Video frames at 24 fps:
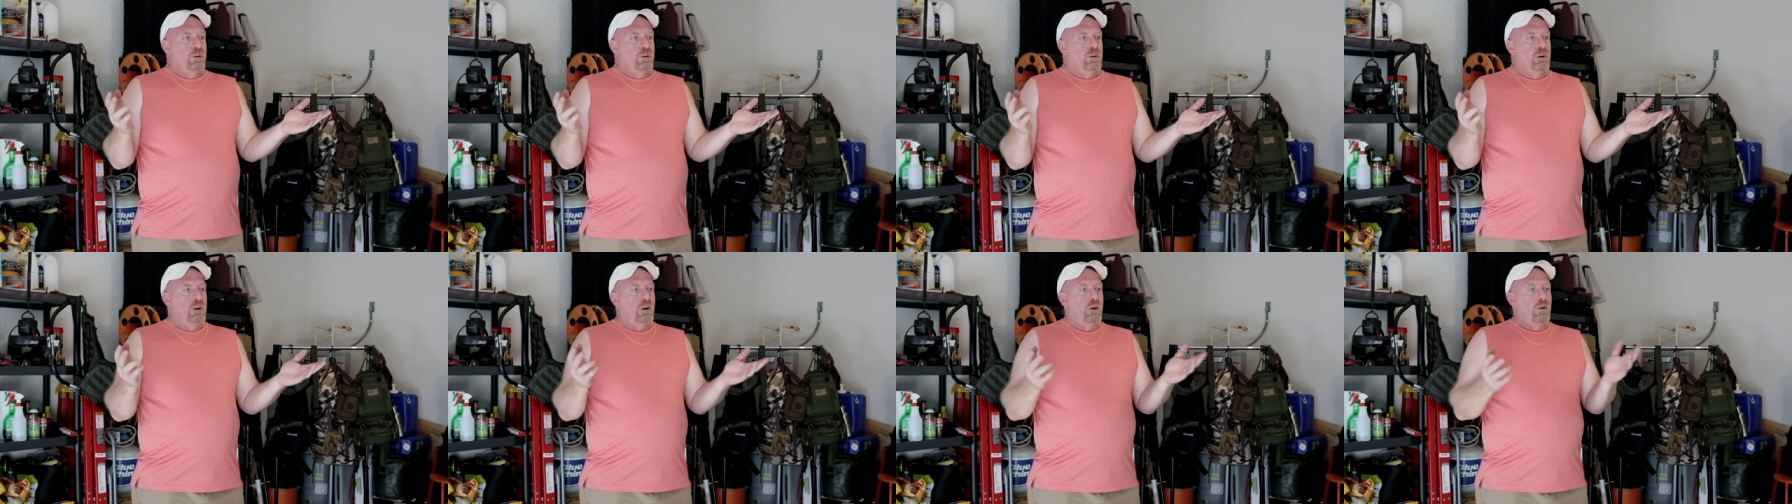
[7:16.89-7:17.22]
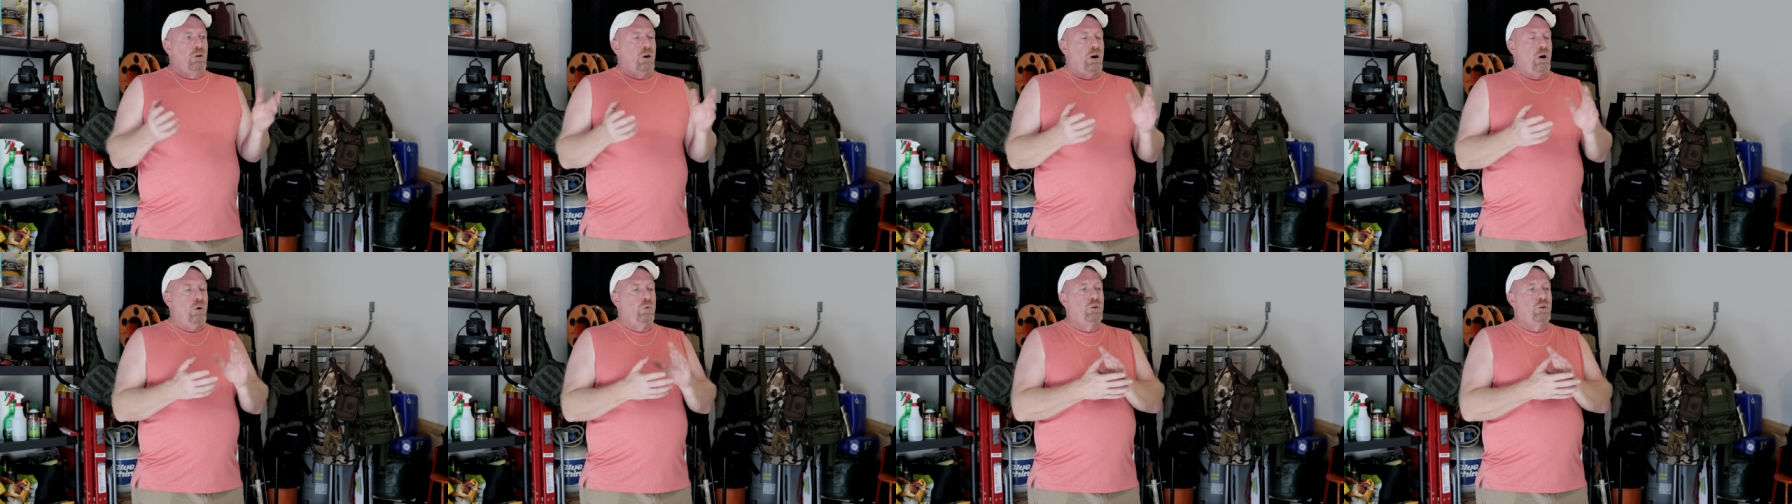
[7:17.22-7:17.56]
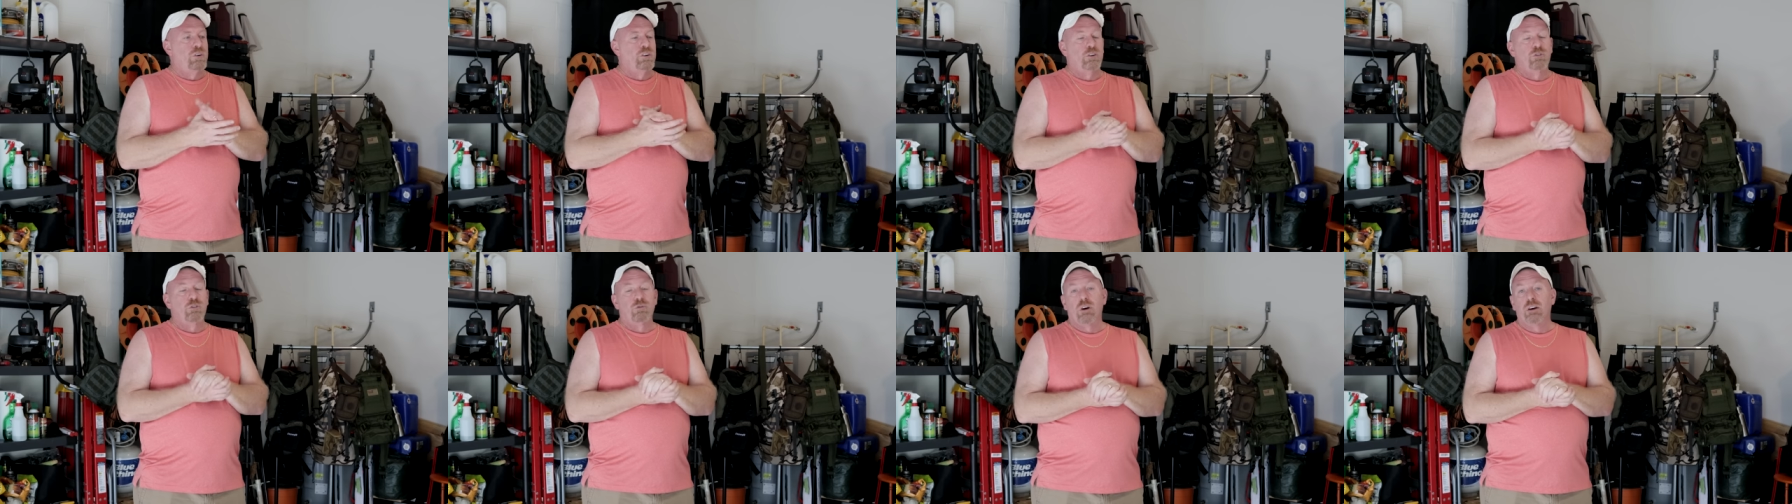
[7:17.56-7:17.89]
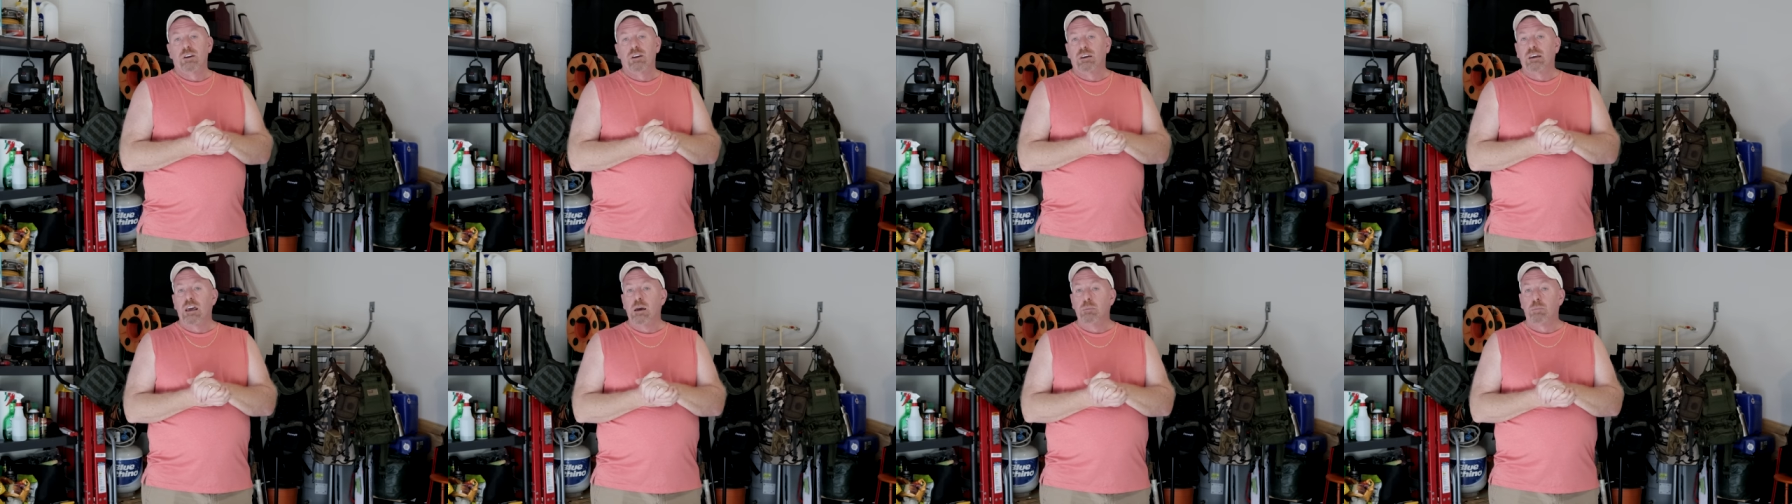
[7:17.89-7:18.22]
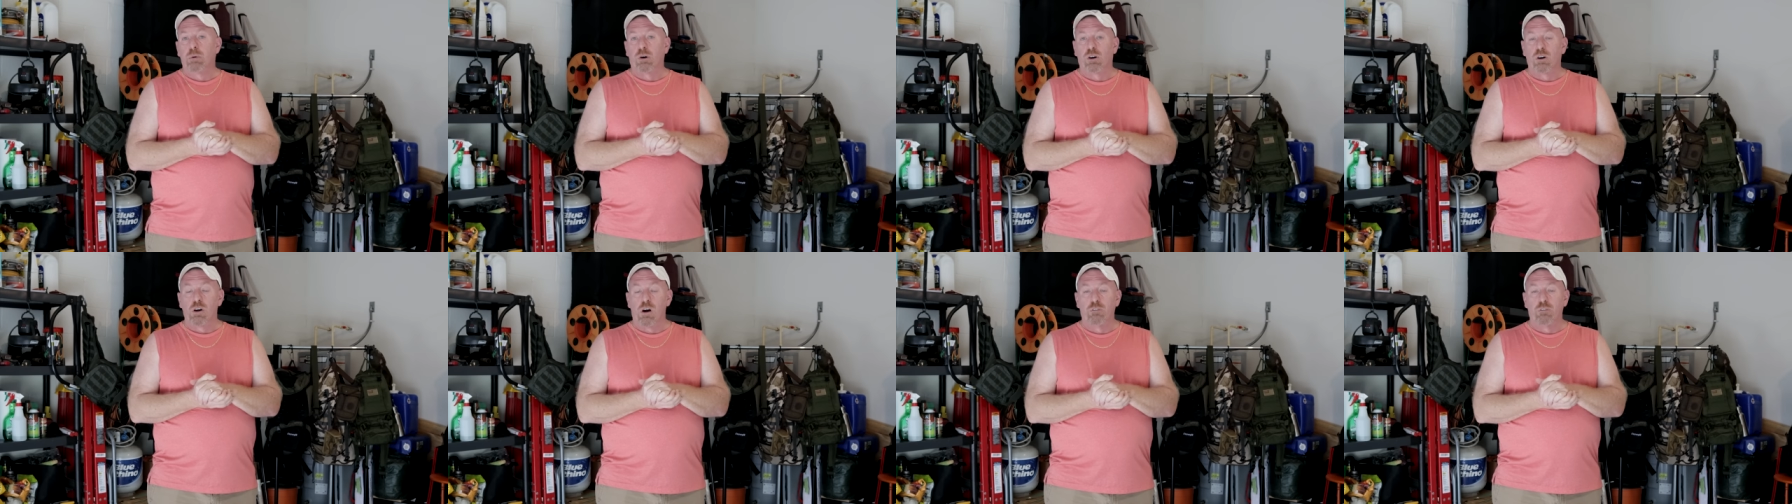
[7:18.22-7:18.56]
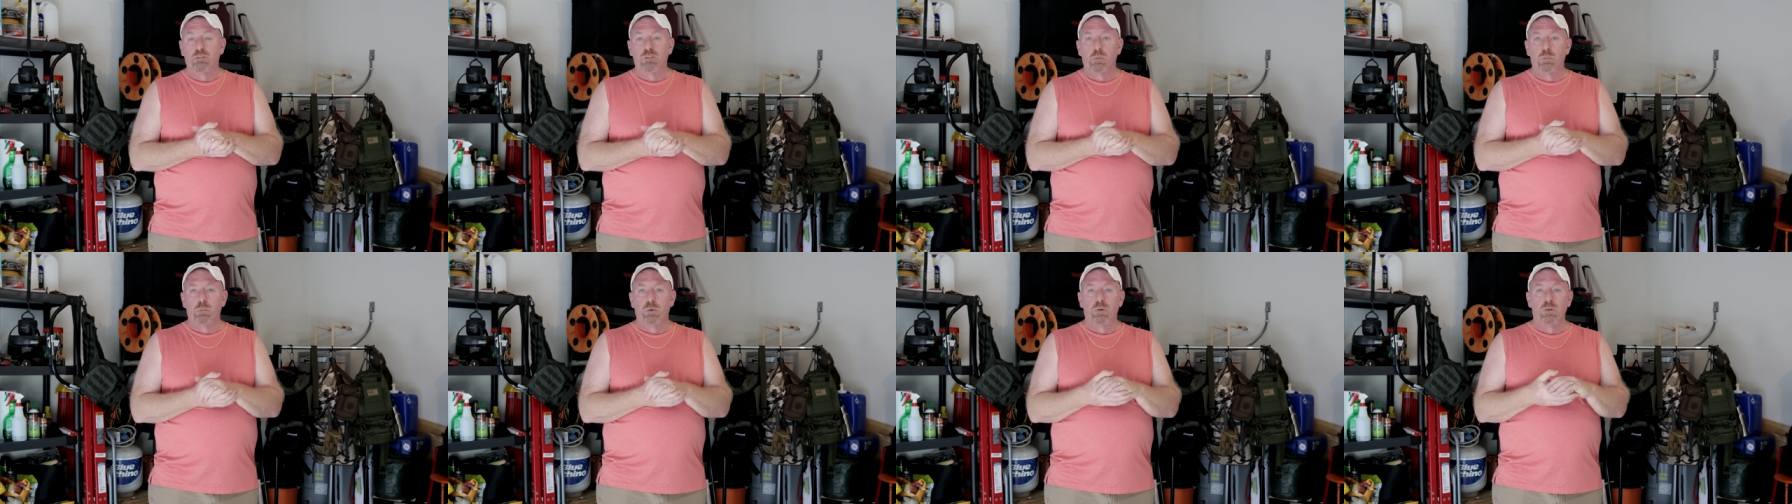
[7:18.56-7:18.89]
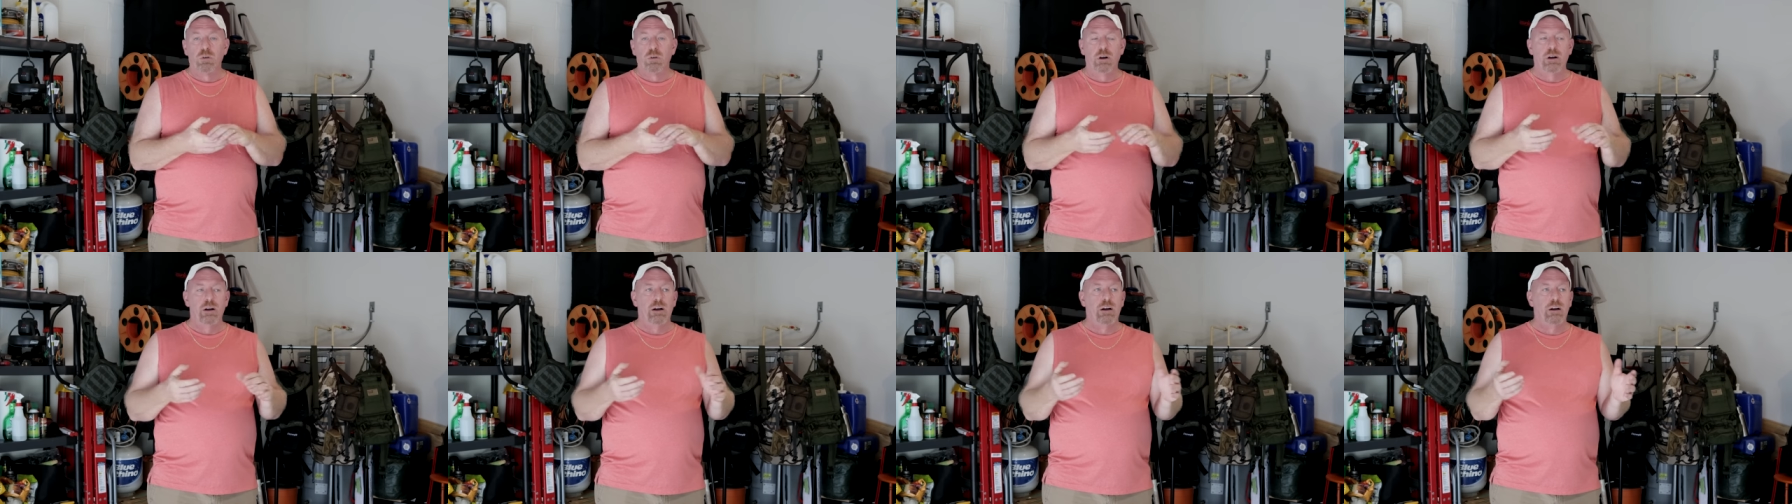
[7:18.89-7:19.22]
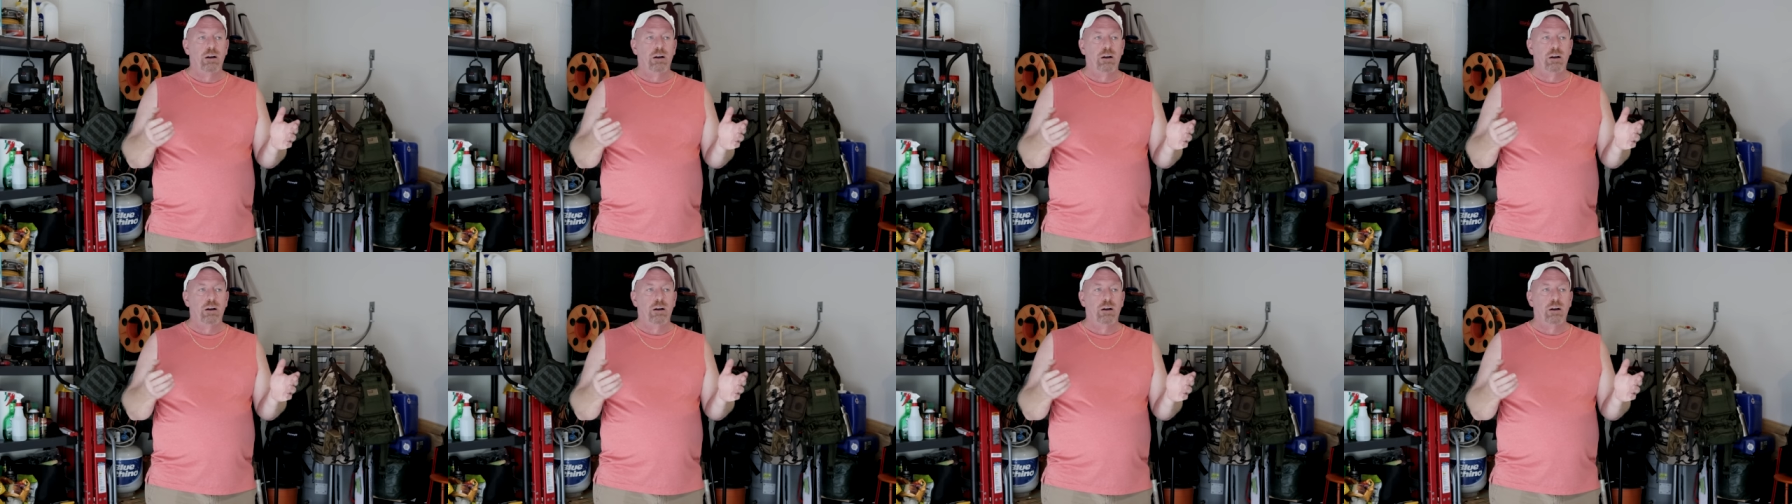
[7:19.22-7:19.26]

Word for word: you know, we're just trying to keep her comfortable.